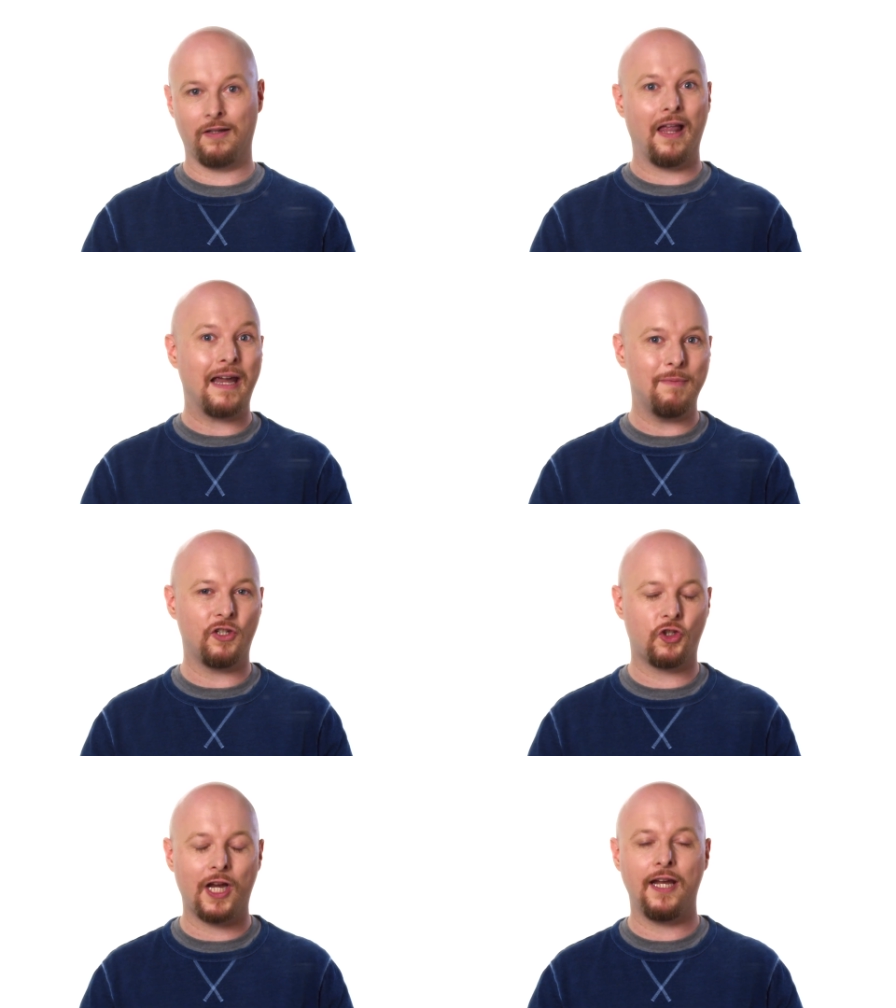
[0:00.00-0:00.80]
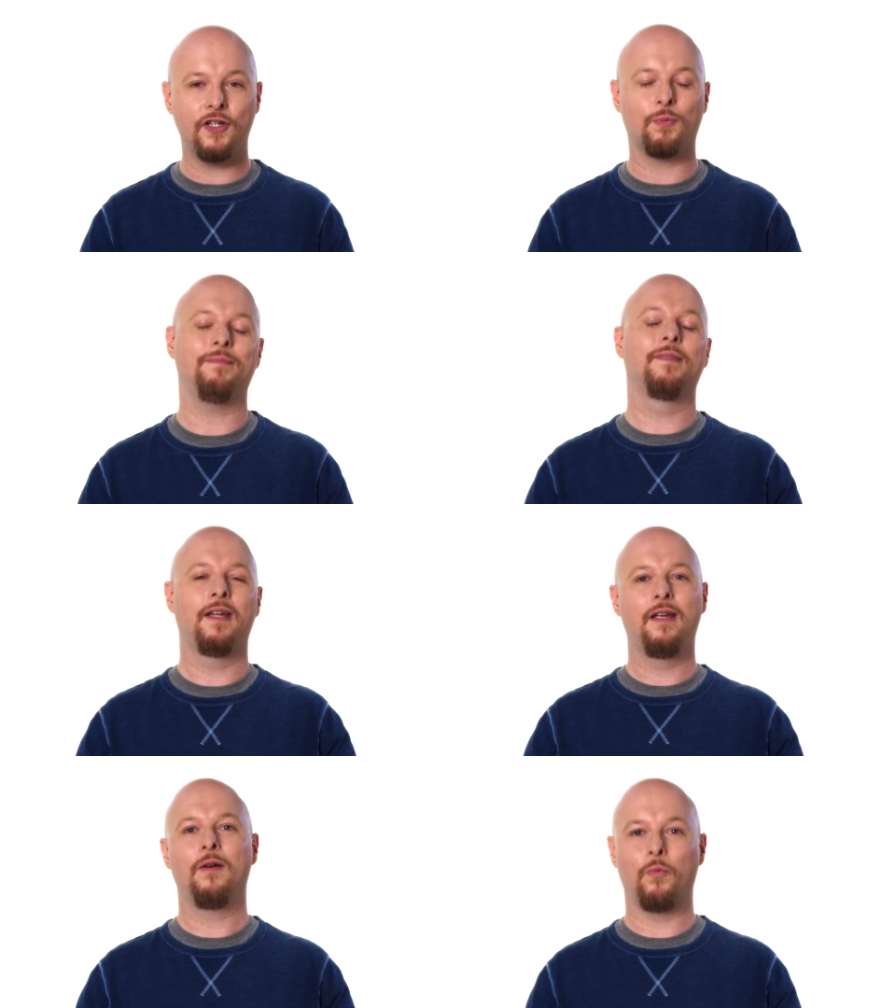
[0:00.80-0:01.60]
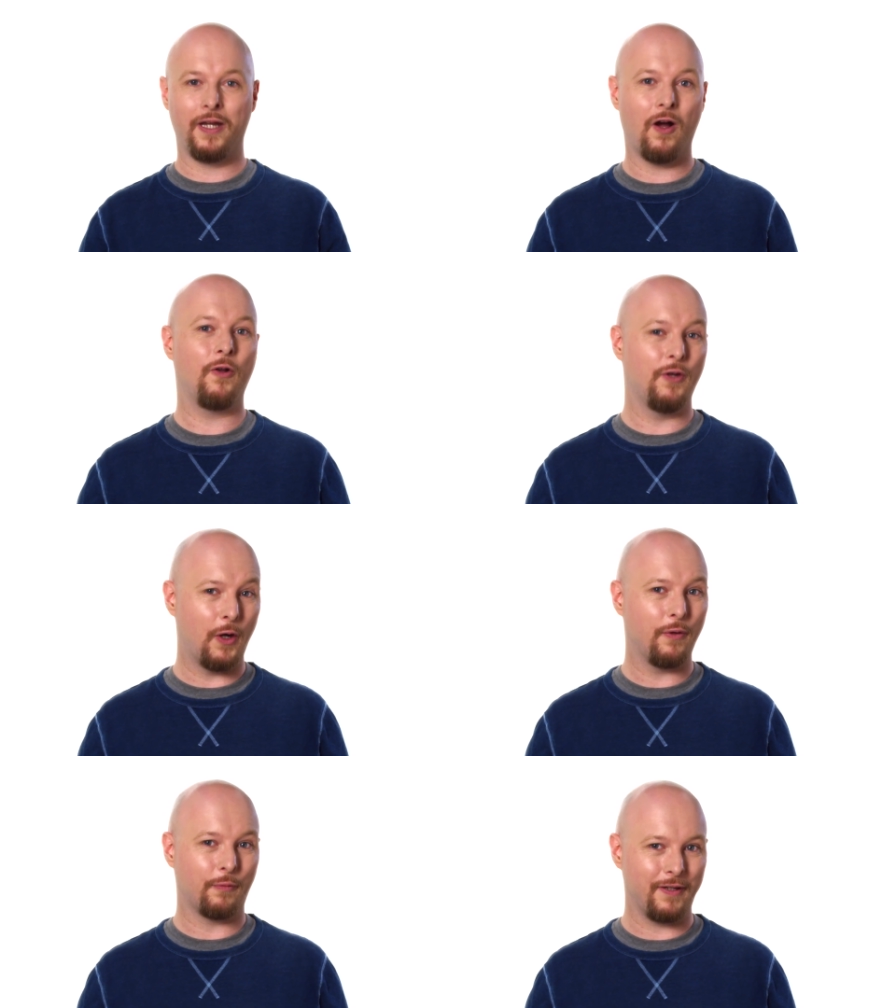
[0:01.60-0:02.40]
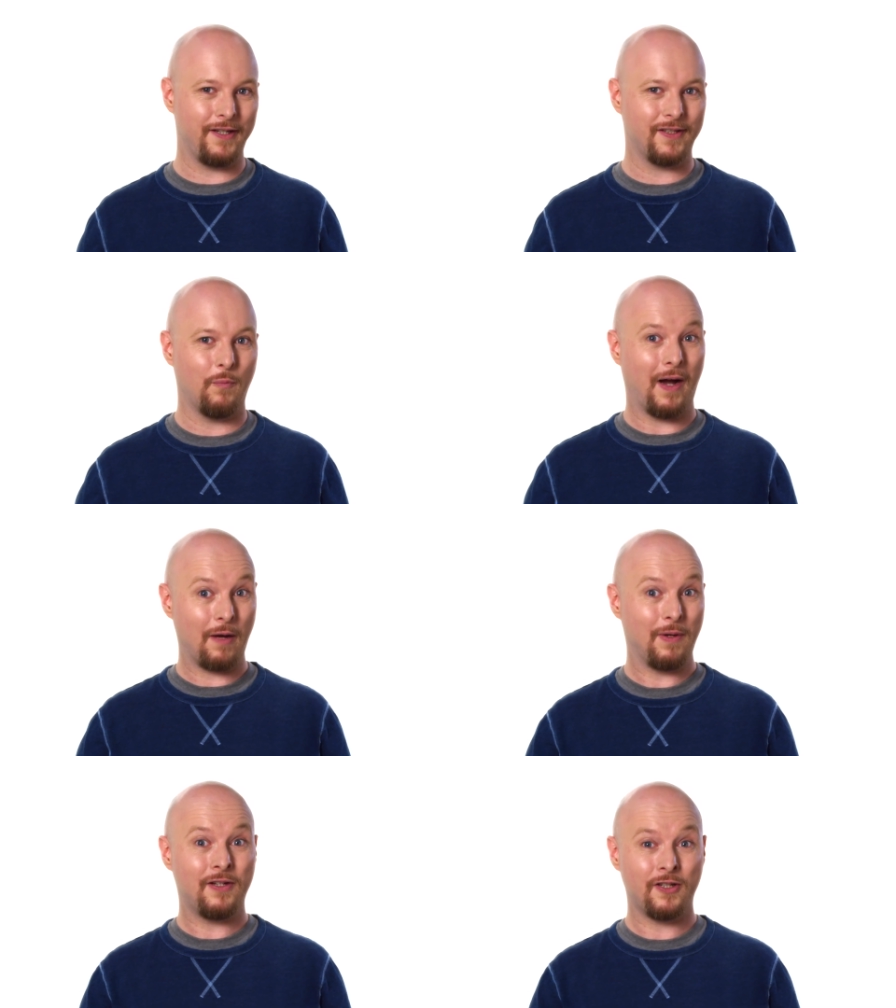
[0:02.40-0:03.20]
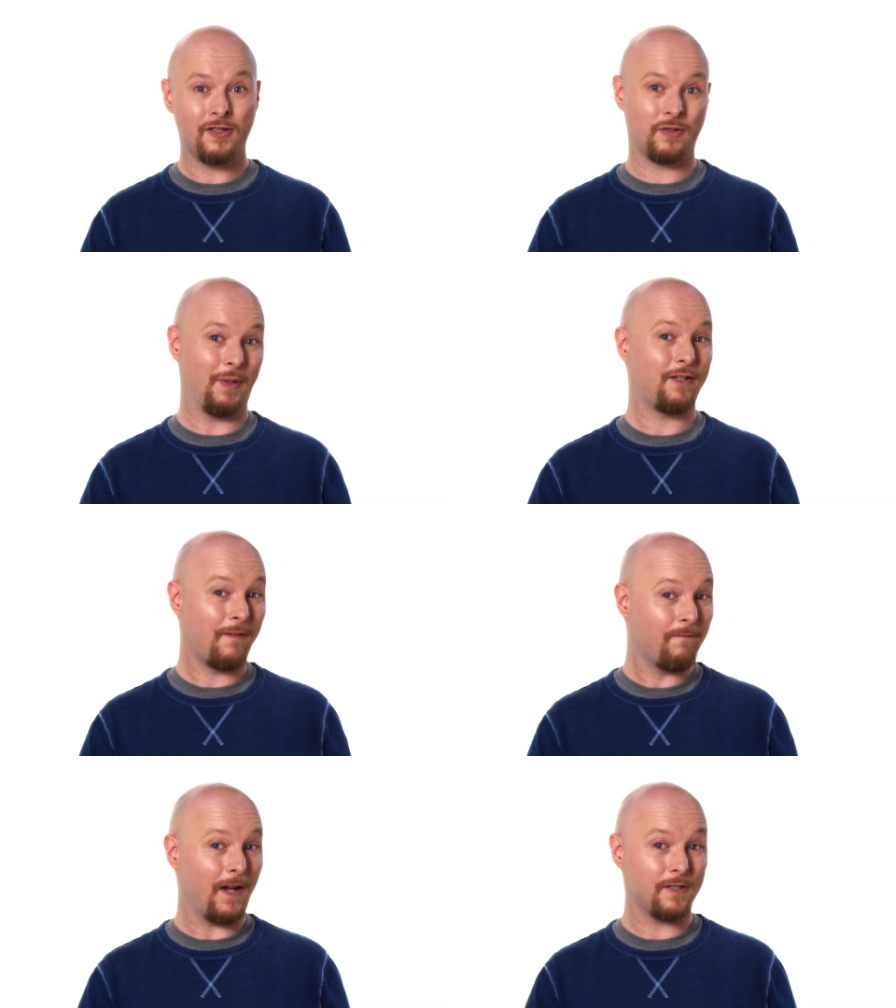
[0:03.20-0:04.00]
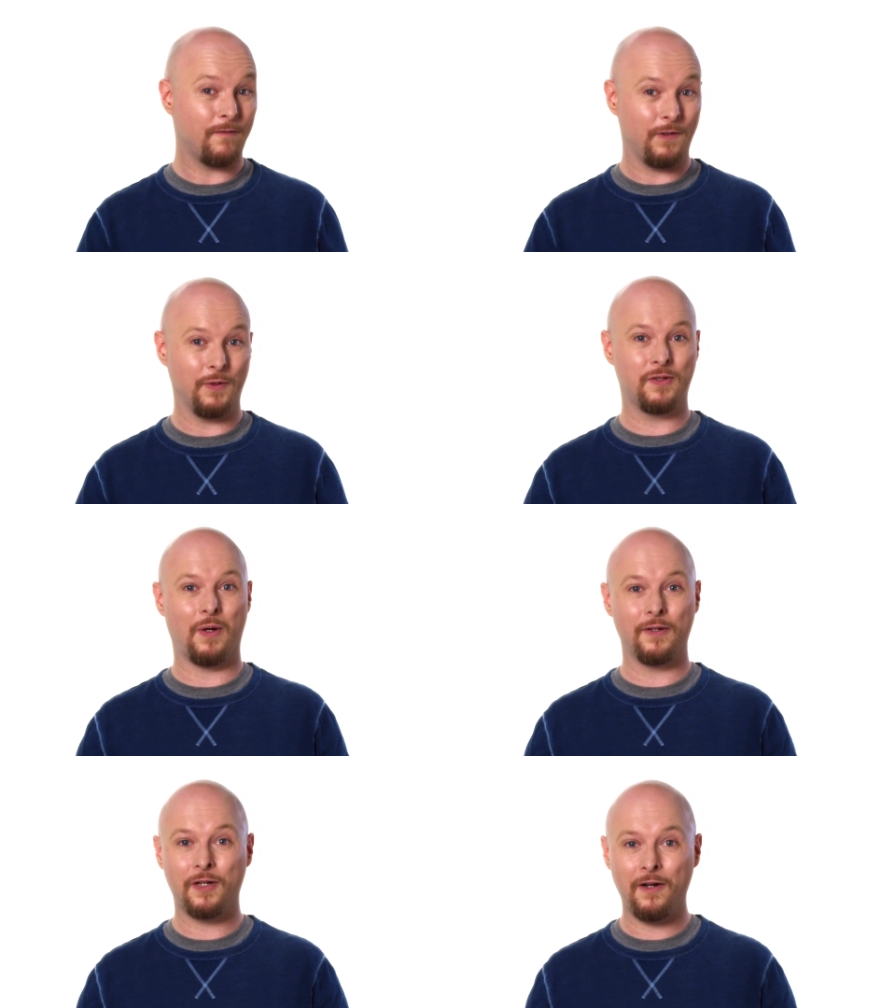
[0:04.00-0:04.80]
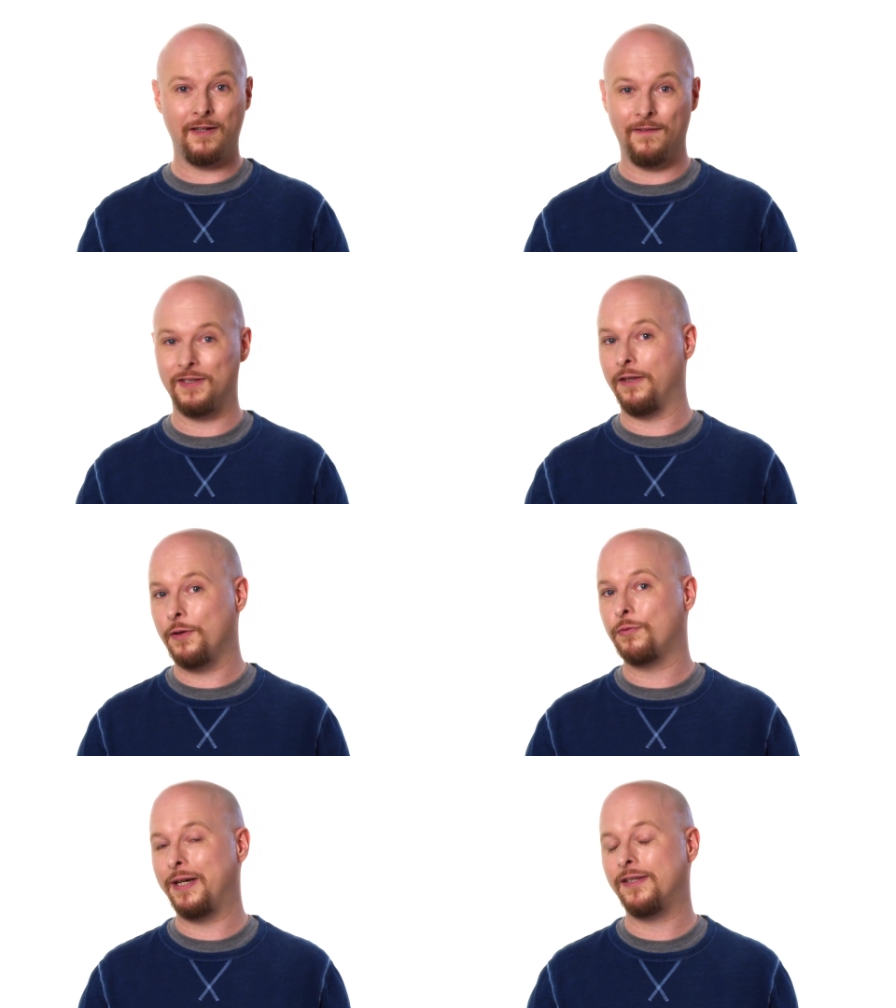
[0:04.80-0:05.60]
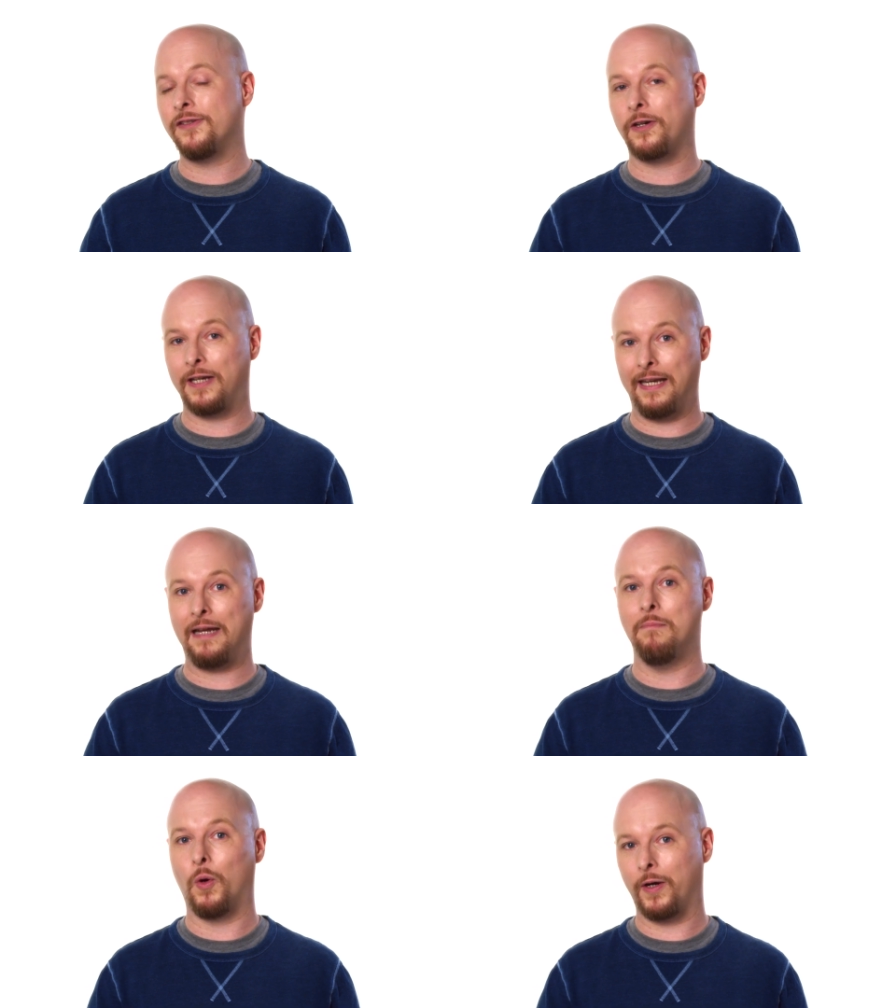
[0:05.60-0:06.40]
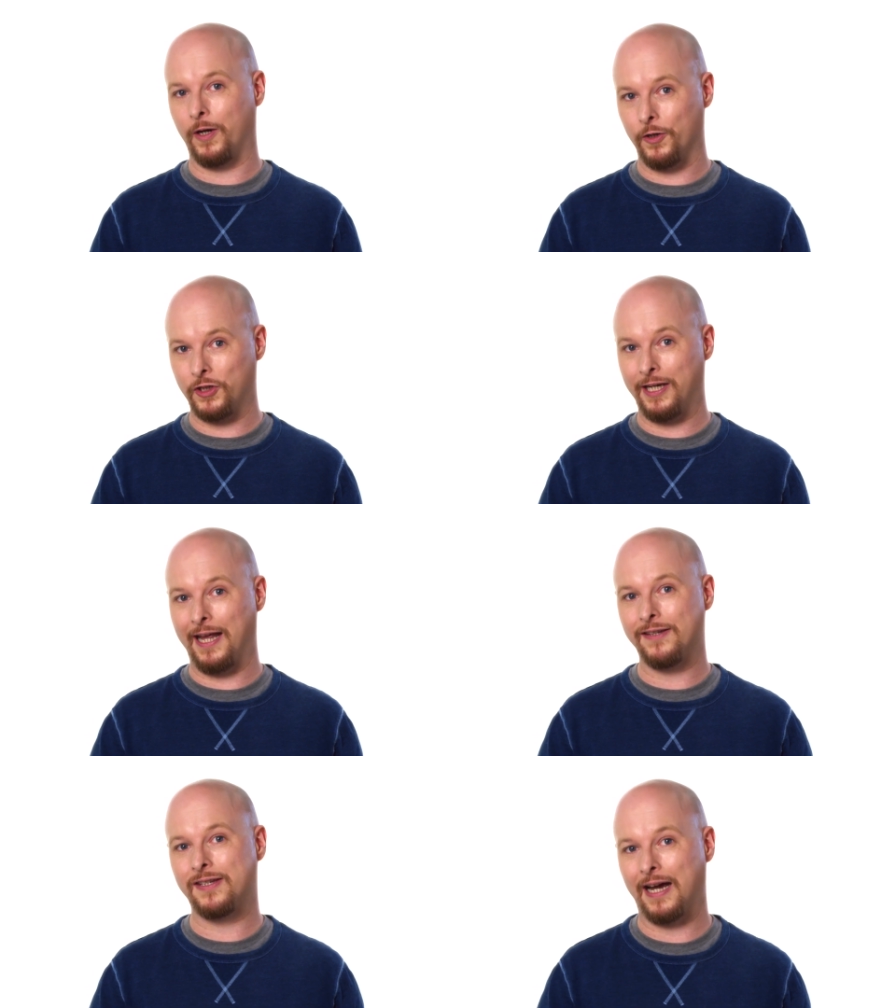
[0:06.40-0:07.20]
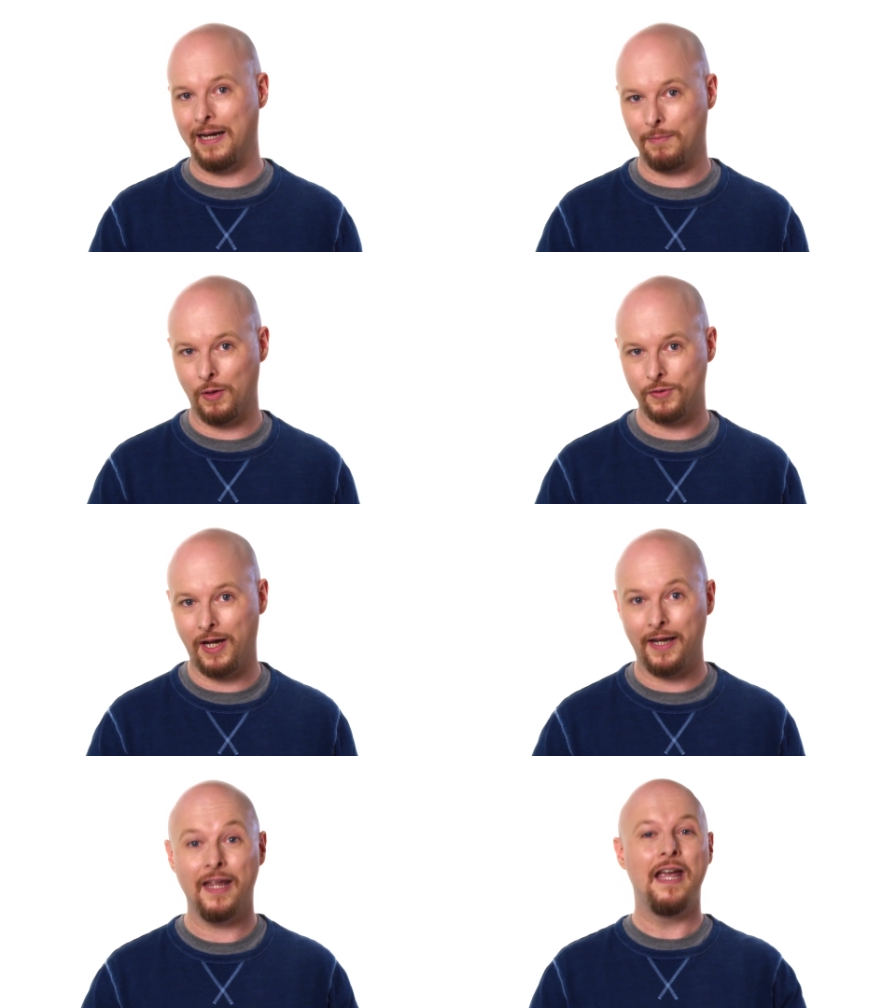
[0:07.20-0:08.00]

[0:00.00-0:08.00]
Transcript: climate change we all know the reason why we should switch from fossil fuels to alternatives, and those reasons are getting more urgent as time goes on.